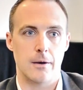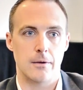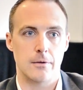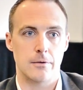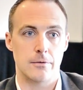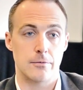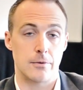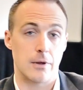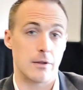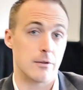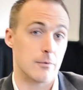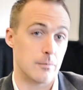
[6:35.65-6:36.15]

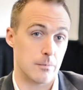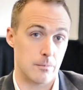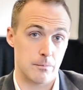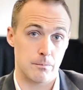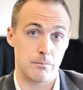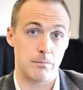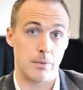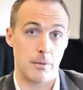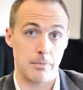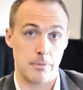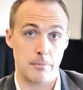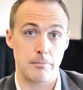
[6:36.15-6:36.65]
rather
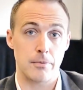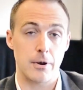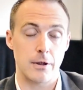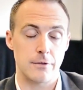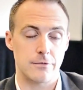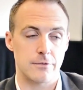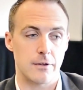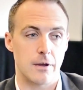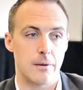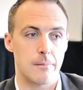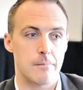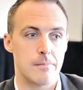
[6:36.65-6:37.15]
bump the
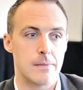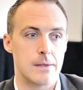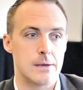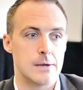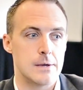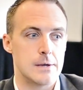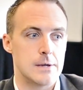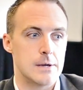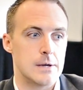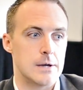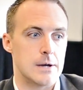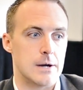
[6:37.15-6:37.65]
price up.
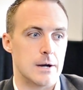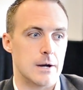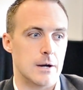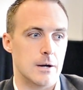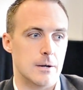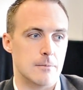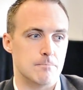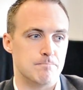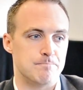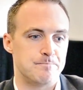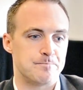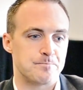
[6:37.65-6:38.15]

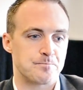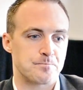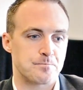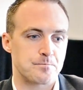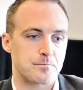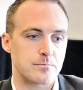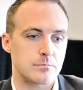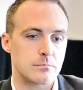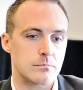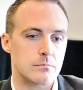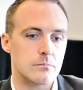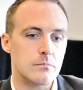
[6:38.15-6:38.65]

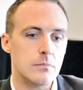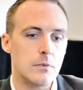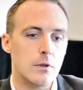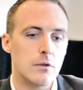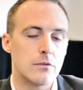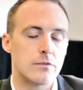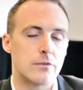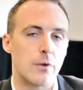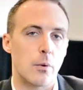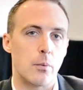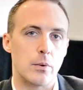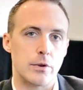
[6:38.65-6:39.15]

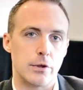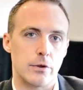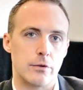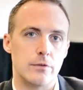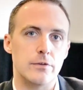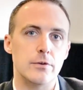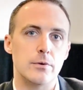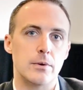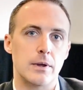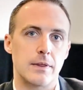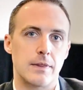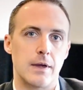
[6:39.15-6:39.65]
So when you're
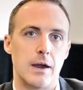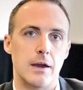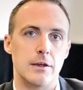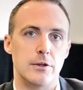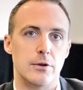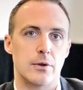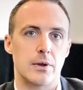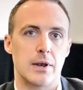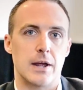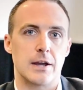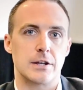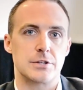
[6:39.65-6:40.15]
doing that, you
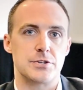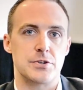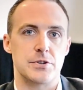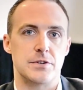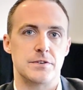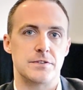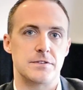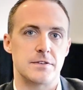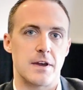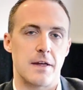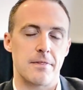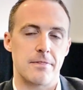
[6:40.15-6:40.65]
can actually
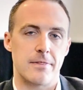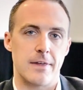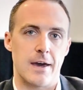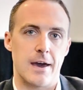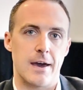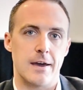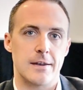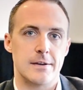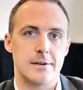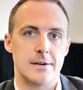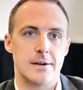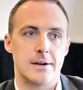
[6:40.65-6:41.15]
set
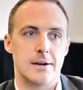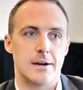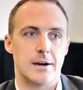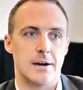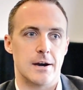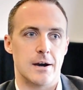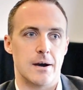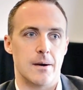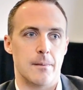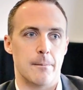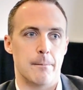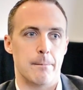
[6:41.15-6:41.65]
that.
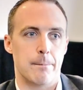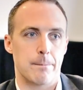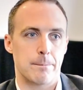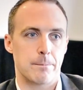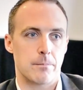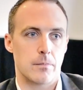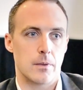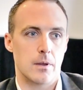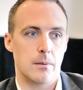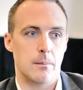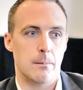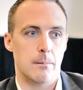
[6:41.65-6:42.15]

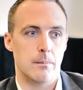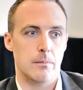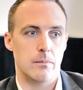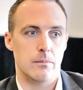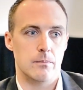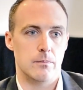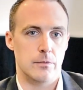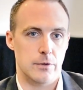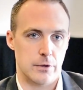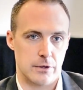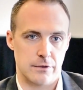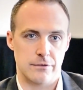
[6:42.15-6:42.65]

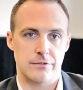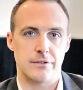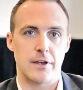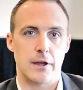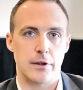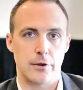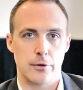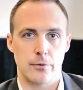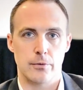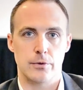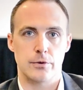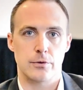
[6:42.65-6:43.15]
You can
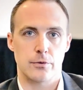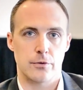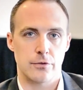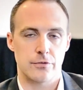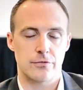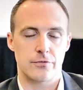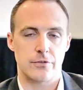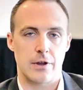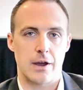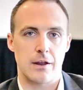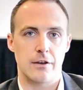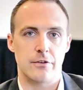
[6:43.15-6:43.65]
set your renewal
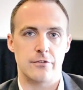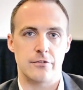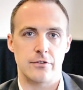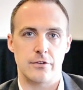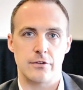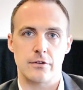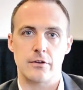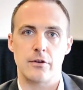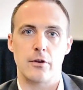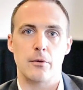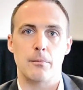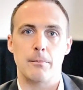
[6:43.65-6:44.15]
strategy,
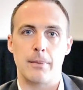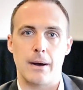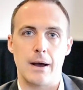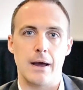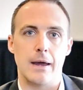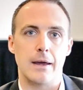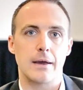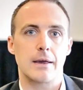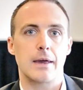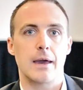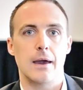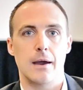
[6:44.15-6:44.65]
by
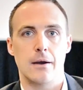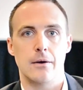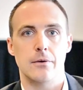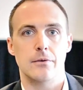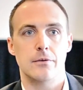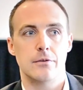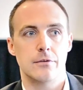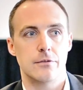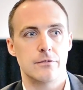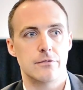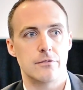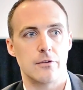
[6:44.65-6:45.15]
account.
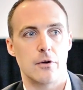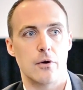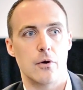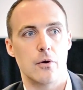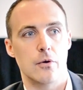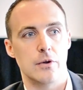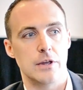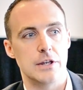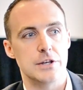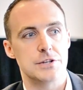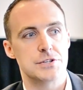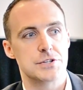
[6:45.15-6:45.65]

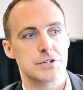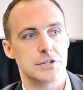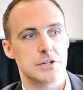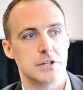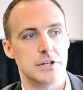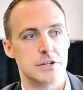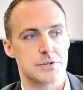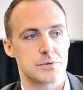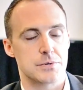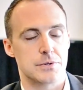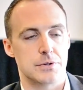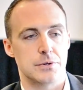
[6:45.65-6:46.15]
So
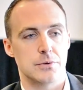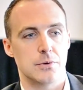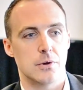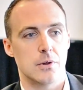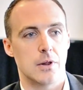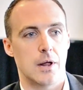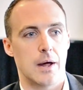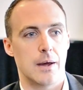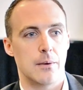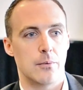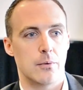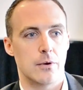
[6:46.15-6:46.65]
each
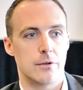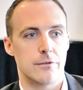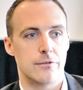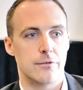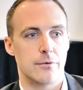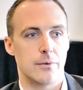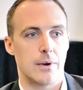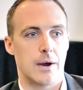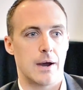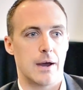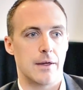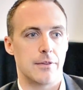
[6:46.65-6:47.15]
renewal, I want
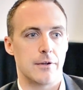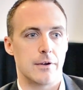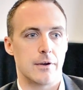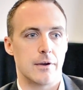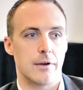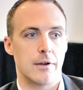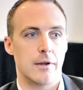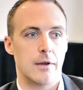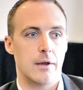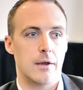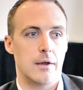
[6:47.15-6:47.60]
to either